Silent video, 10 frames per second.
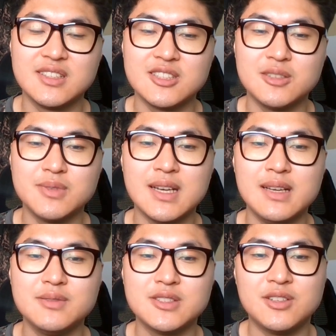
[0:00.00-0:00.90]

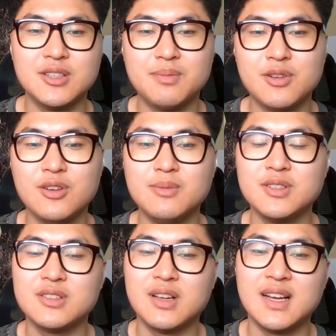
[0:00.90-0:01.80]
Sometimes
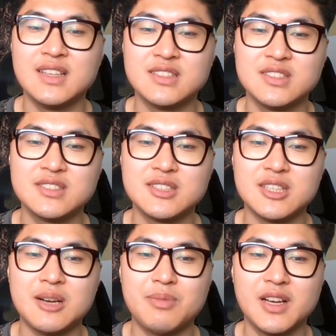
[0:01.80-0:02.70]
unemployment rises
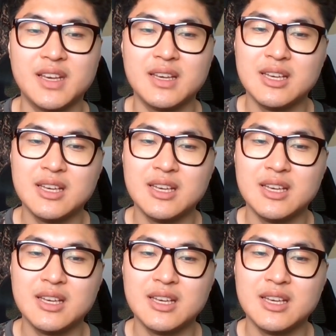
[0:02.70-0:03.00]
sharply,